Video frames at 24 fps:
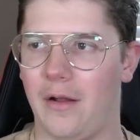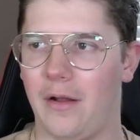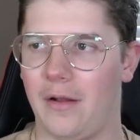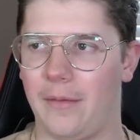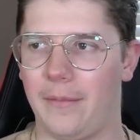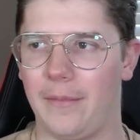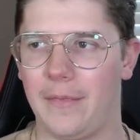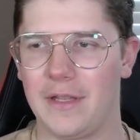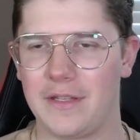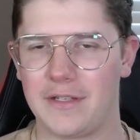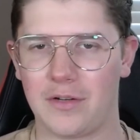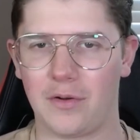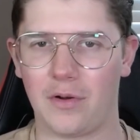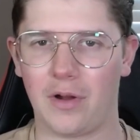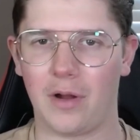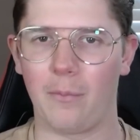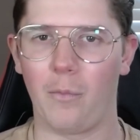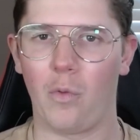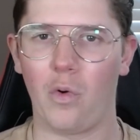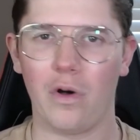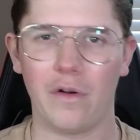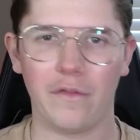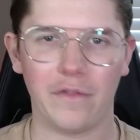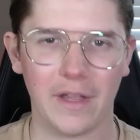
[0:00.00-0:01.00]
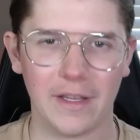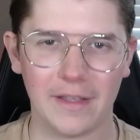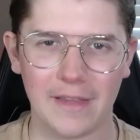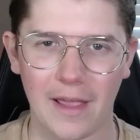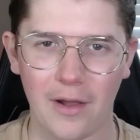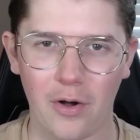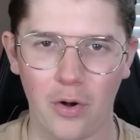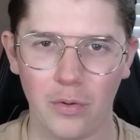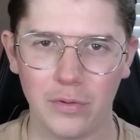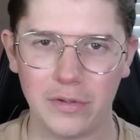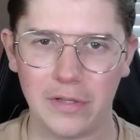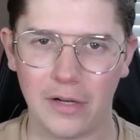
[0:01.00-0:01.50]
It's more of like that
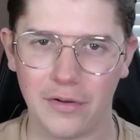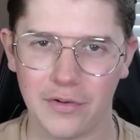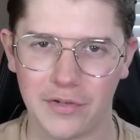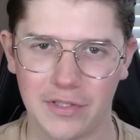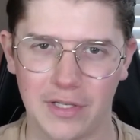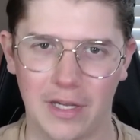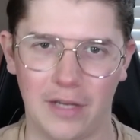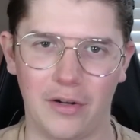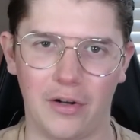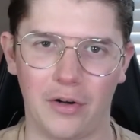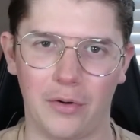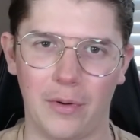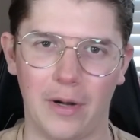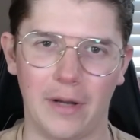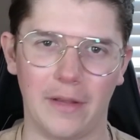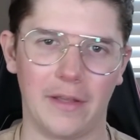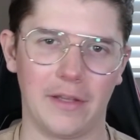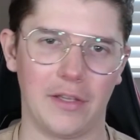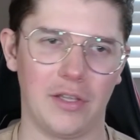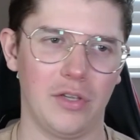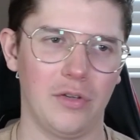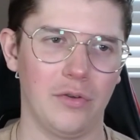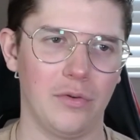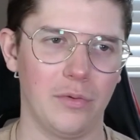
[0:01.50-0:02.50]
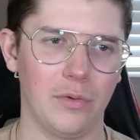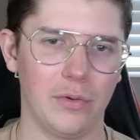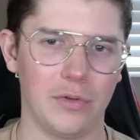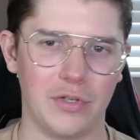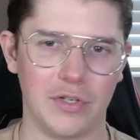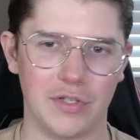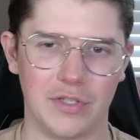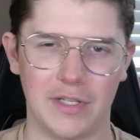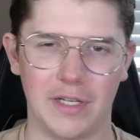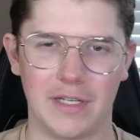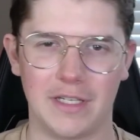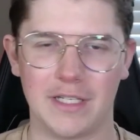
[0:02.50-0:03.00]
hotel standard, right? Like you
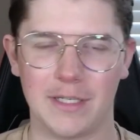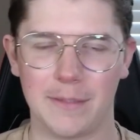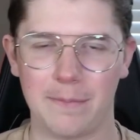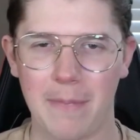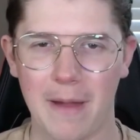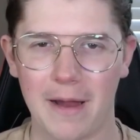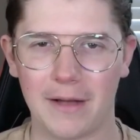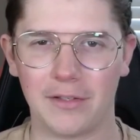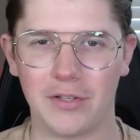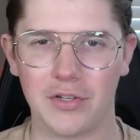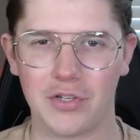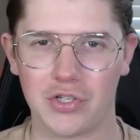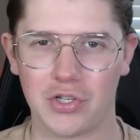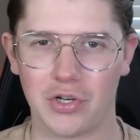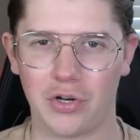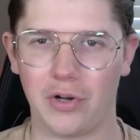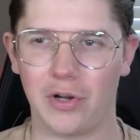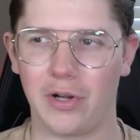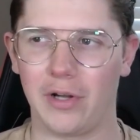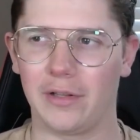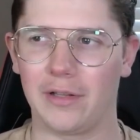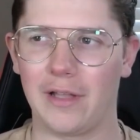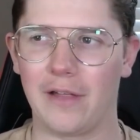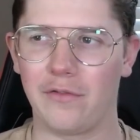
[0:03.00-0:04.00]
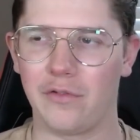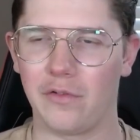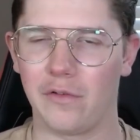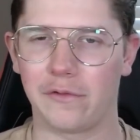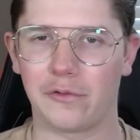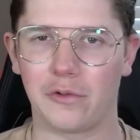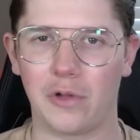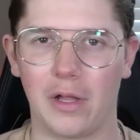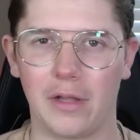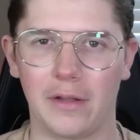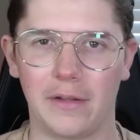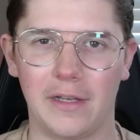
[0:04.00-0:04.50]
just expect a certain level of
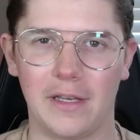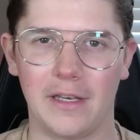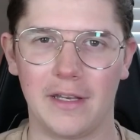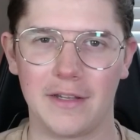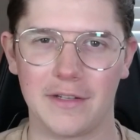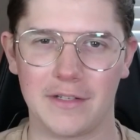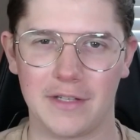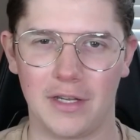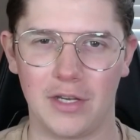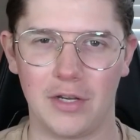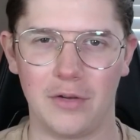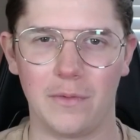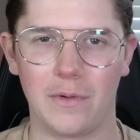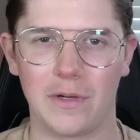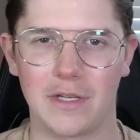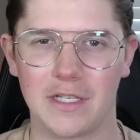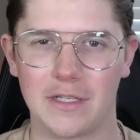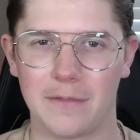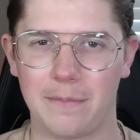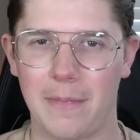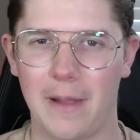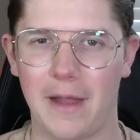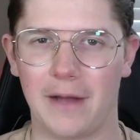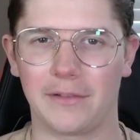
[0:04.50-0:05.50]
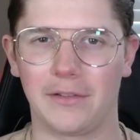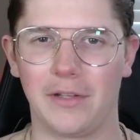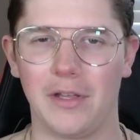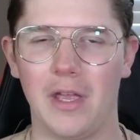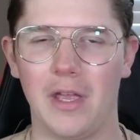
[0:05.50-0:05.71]
cleanliness and you expect